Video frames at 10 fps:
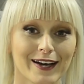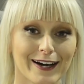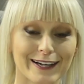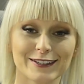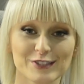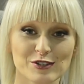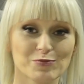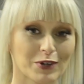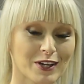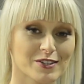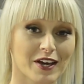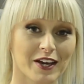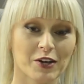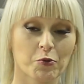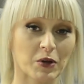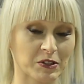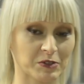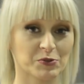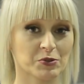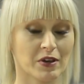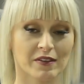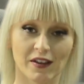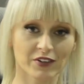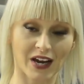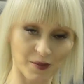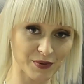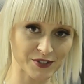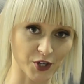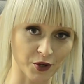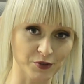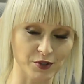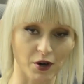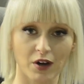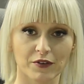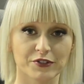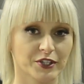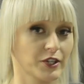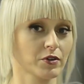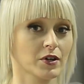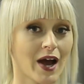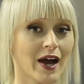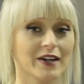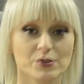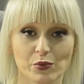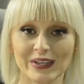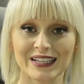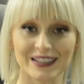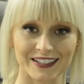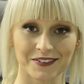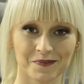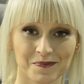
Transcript: Hi, this is Paula J. Welcome to another episode of Secure Hacks Weekly.